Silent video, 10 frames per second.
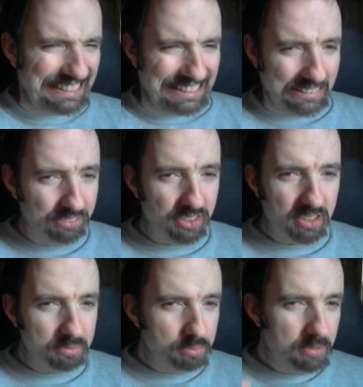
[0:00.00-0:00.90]
If you're
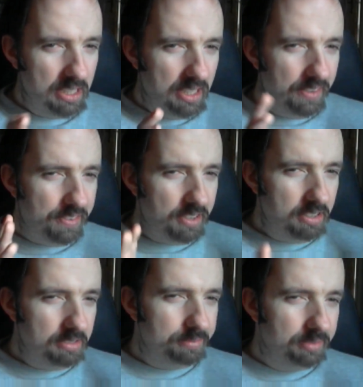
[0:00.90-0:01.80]
if
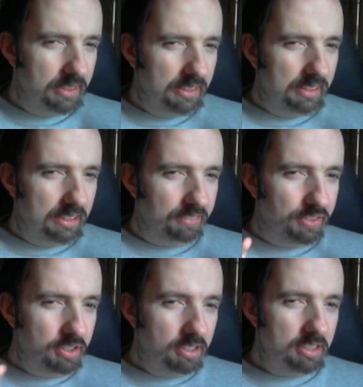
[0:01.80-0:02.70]
you're if you're
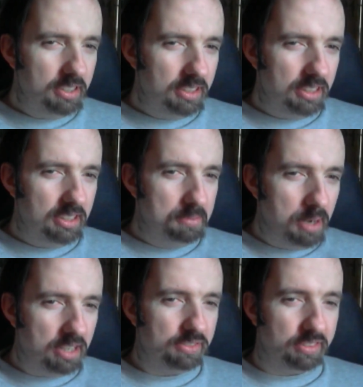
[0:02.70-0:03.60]
not a
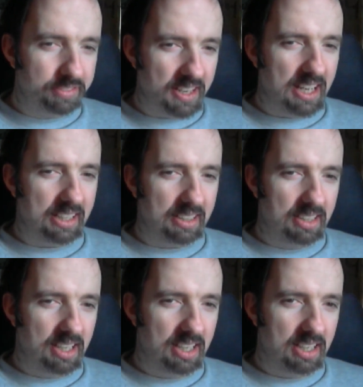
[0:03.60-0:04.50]
Marvel fan,
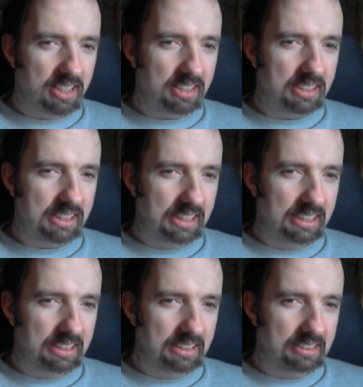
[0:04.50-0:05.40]

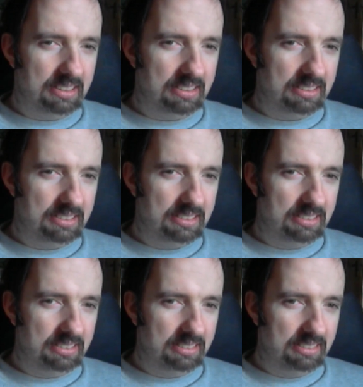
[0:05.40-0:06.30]
I
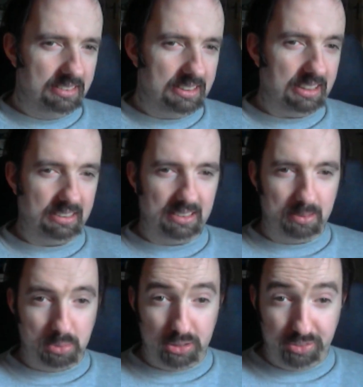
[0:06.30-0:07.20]
stick to the
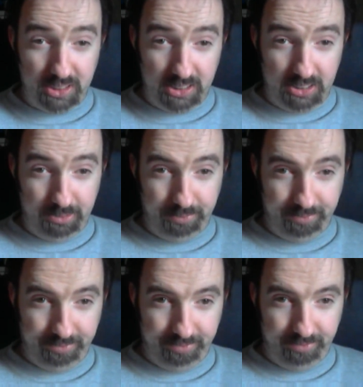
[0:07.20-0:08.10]
movies.
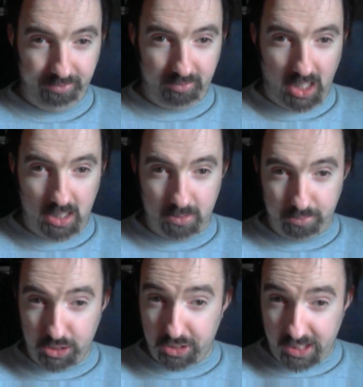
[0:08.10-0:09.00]
I'm
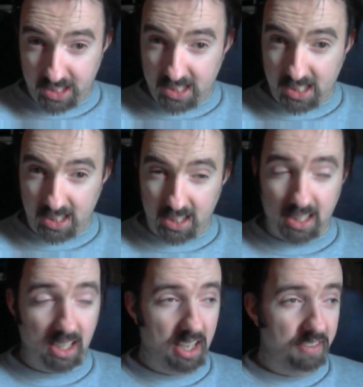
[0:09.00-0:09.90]
sorry to say.
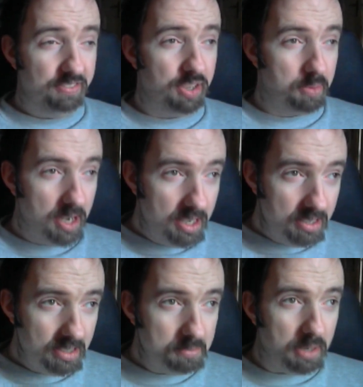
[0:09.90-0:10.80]
If you are
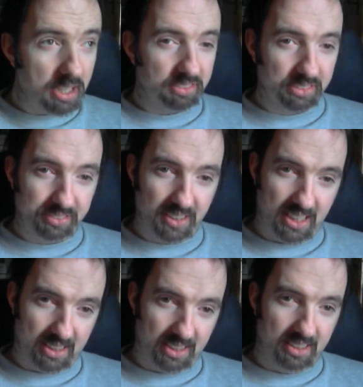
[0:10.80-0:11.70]
a Marvel
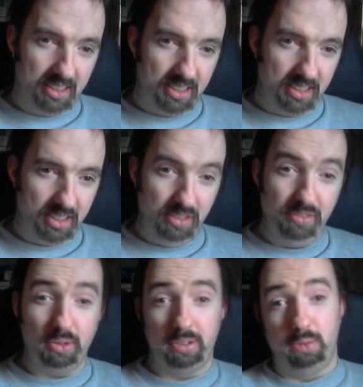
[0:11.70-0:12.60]
fan, you've
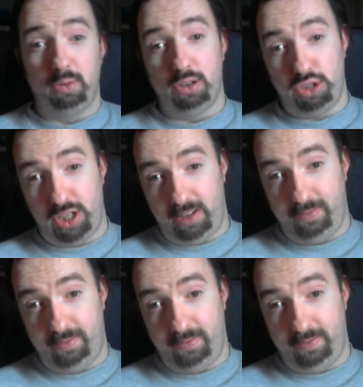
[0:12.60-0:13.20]
already watched it.